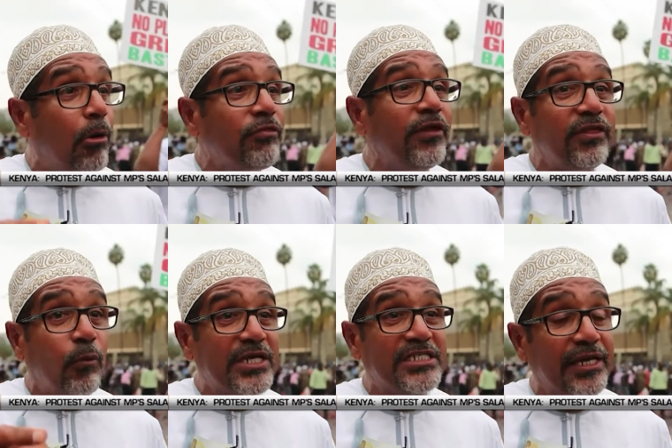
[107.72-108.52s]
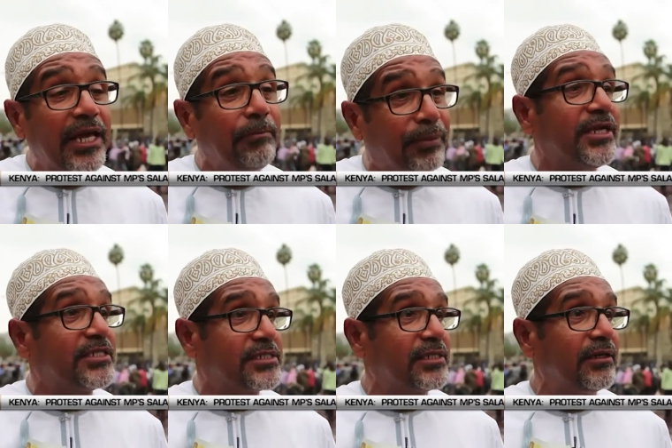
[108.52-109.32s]
than the Western MPs
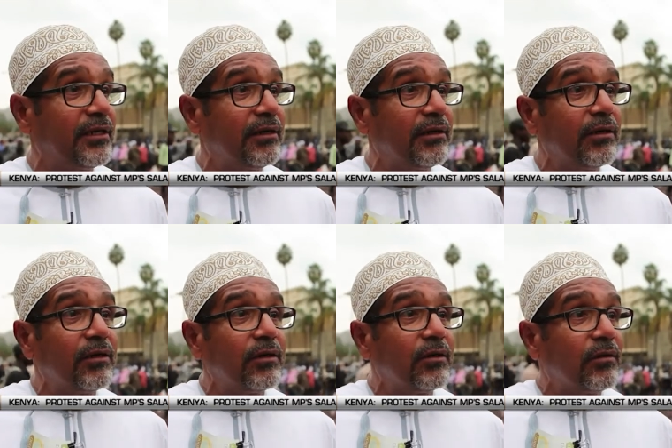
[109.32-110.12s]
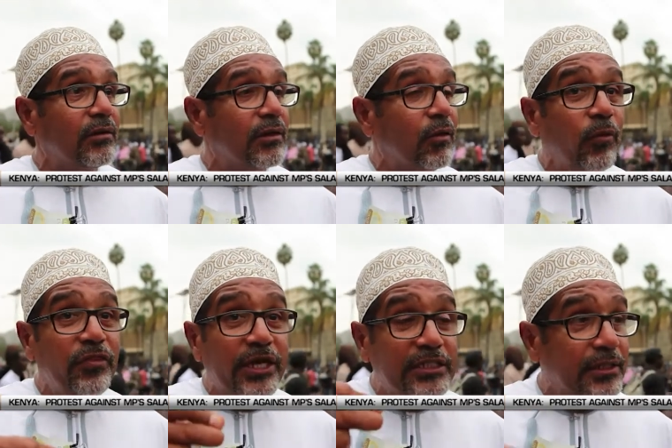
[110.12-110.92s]
with
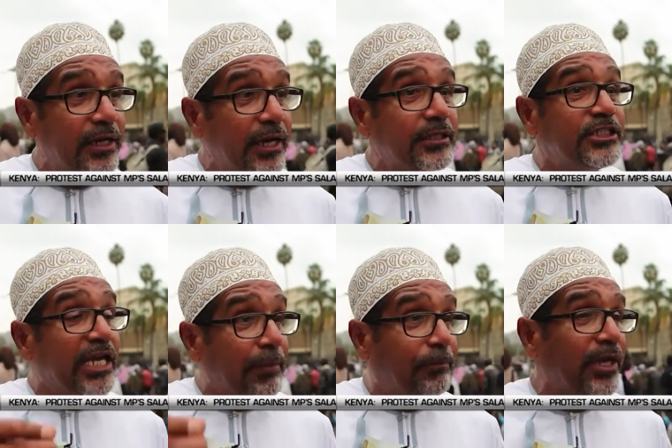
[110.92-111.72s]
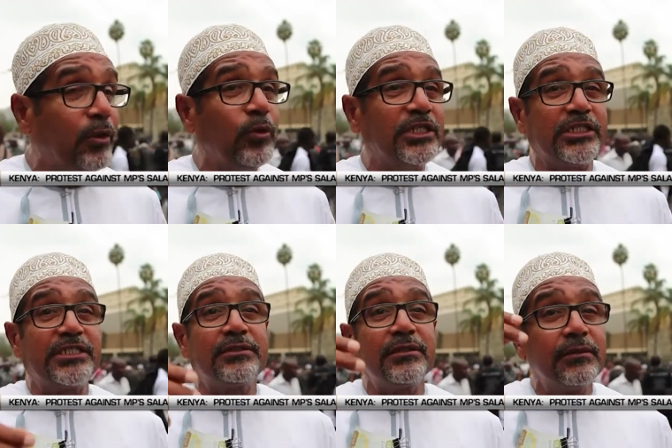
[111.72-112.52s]
the uh, GNP, which is
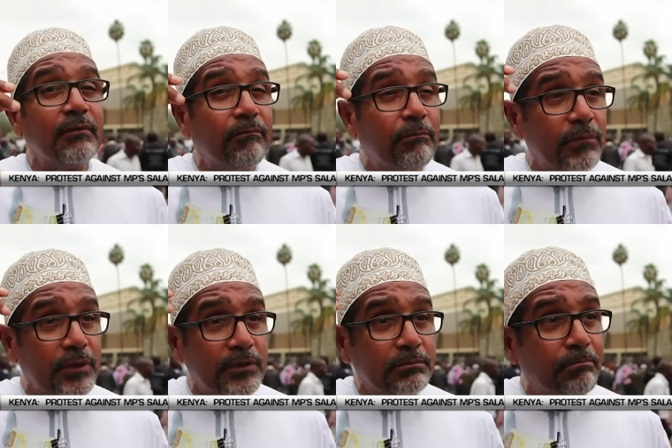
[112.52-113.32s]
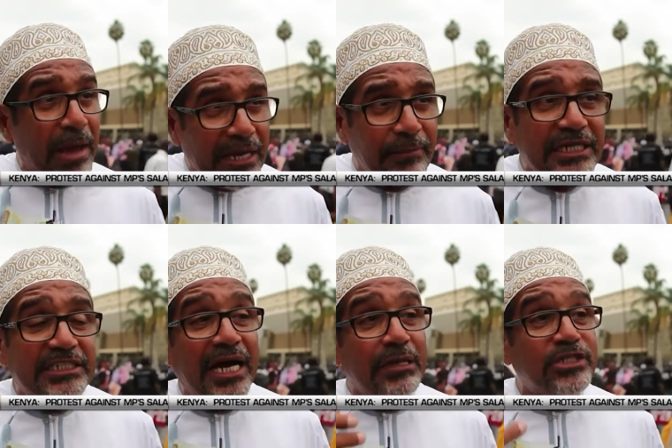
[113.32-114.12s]
many, many
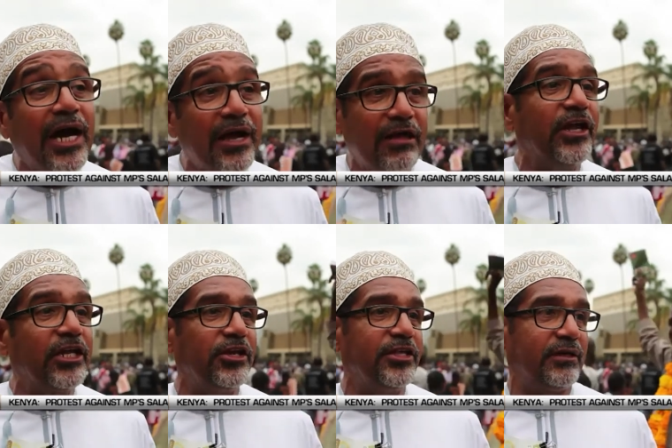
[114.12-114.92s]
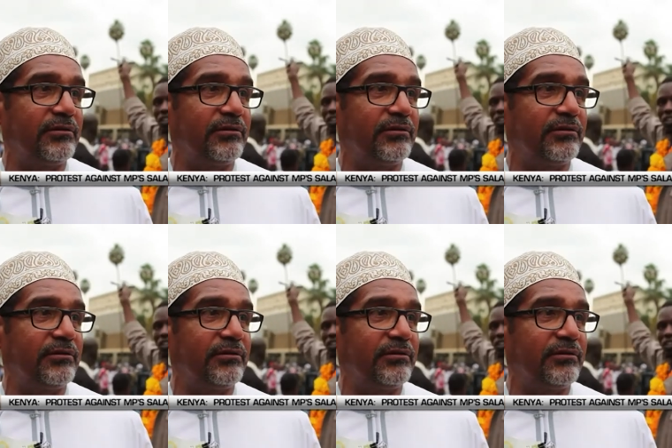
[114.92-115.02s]
times higher than Kenya.